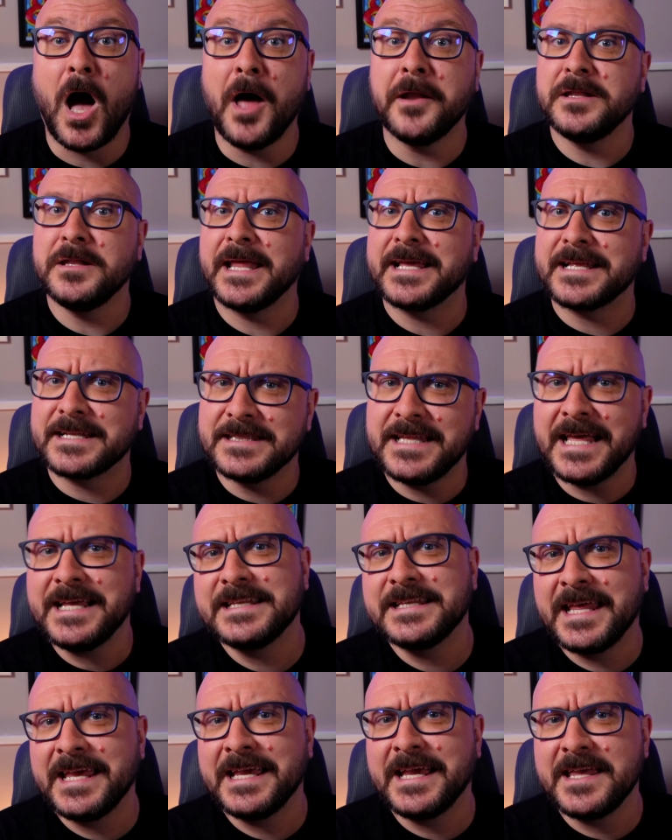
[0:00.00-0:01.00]
Unlike
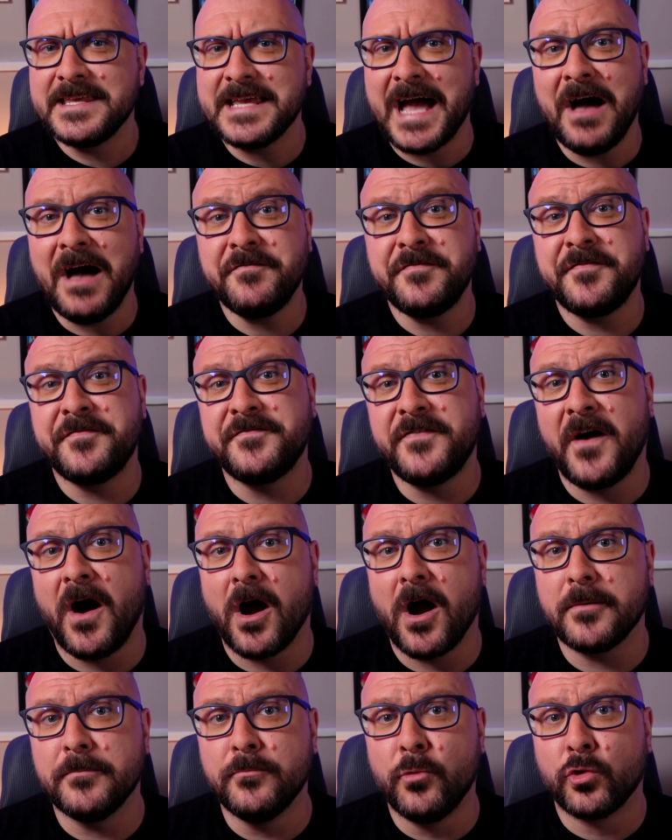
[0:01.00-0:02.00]
Lightning, you have
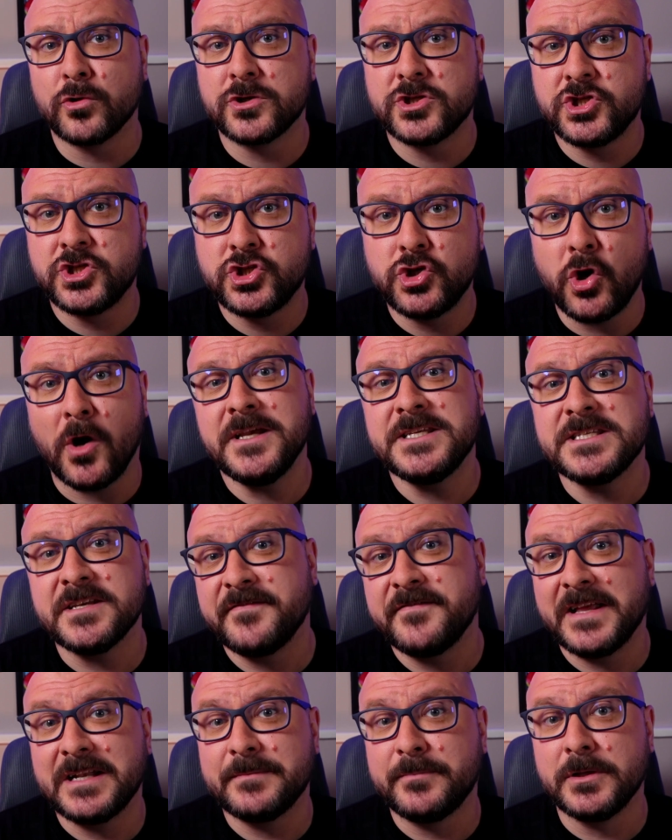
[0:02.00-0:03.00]
far more choice
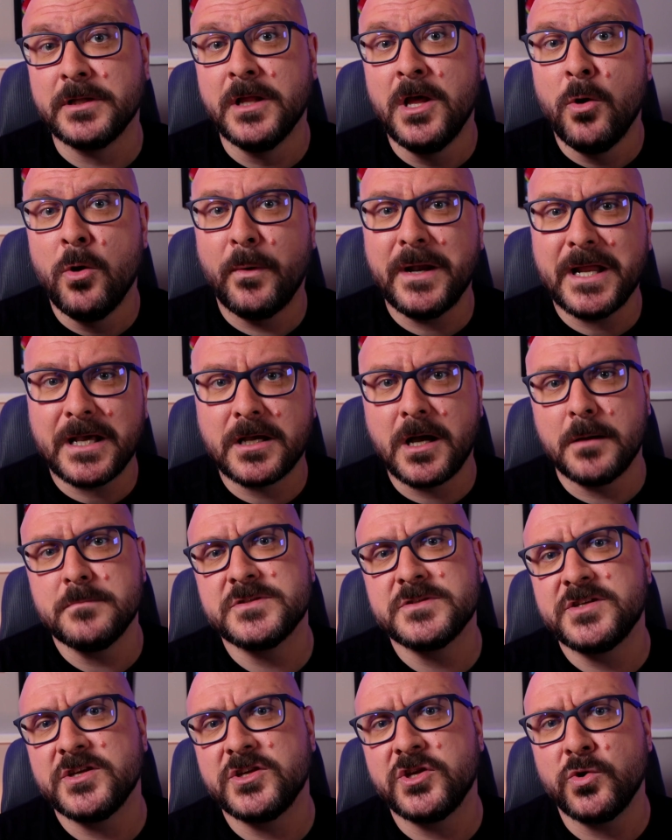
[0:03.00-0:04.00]
available when it
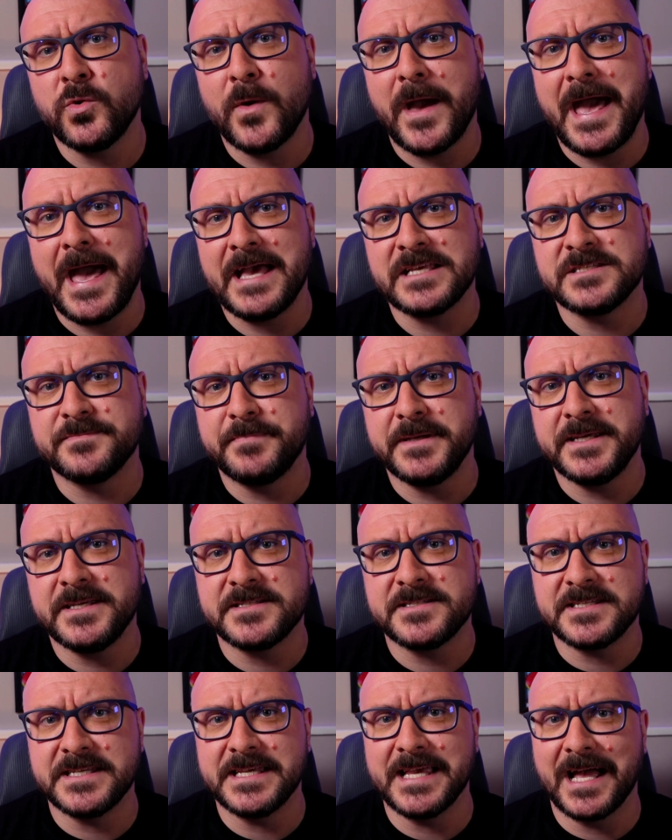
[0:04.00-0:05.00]
comes to
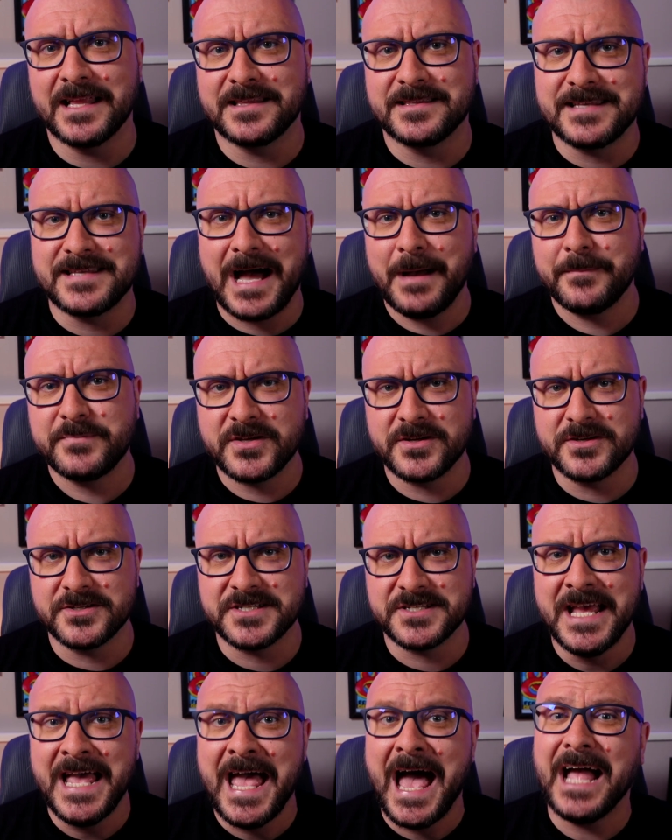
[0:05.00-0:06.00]
USB-C
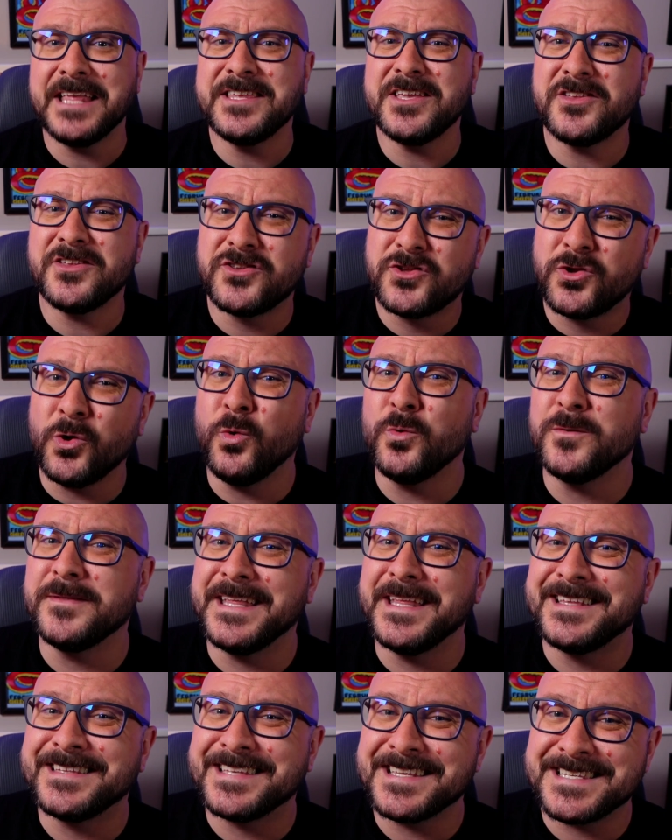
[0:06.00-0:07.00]
adapters, and you don't
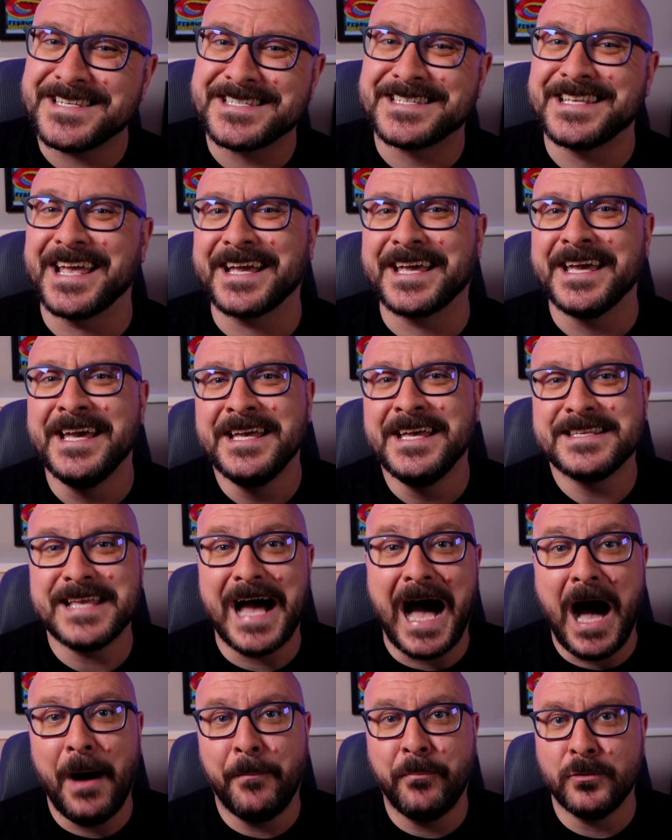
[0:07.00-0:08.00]
need to stick
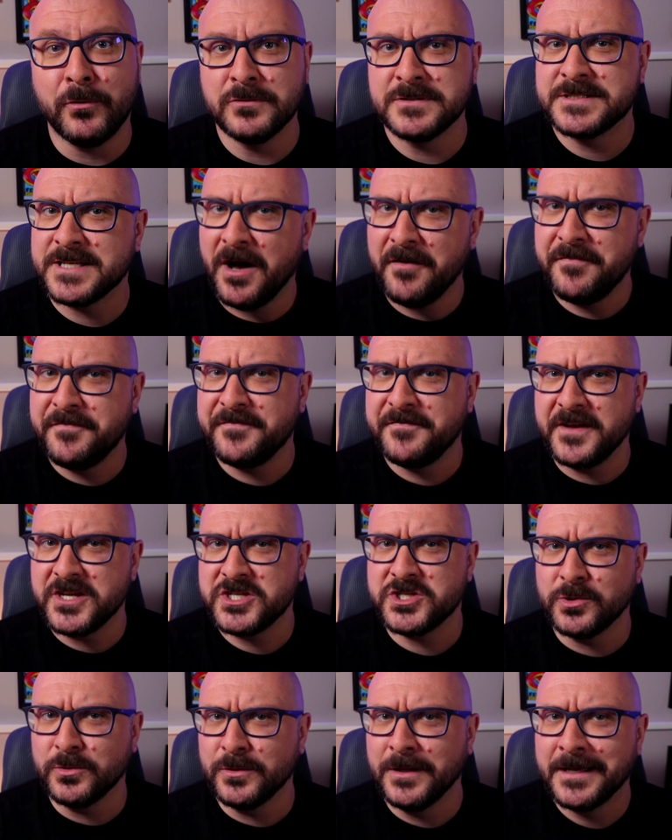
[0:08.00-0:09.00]
to Apple's
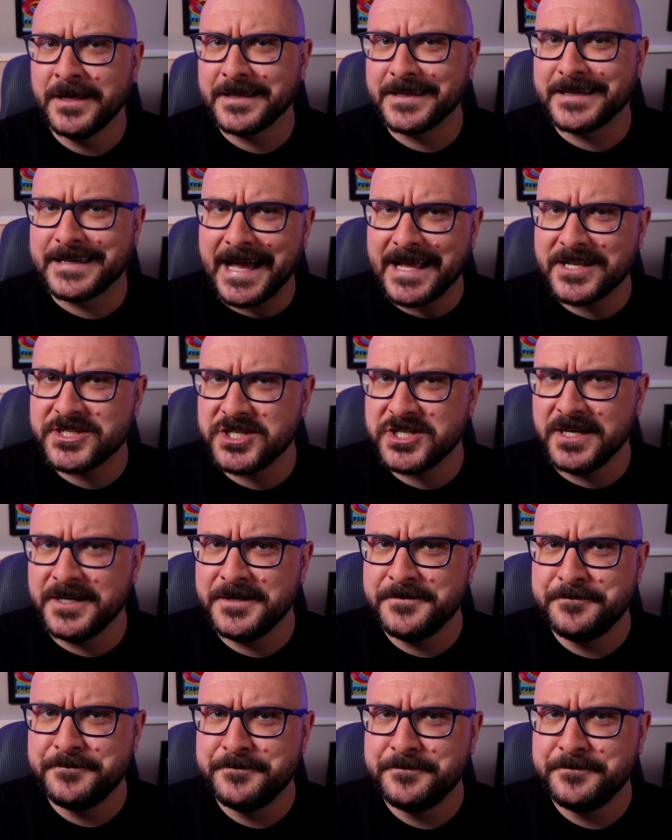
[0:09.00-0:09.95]
official gadget.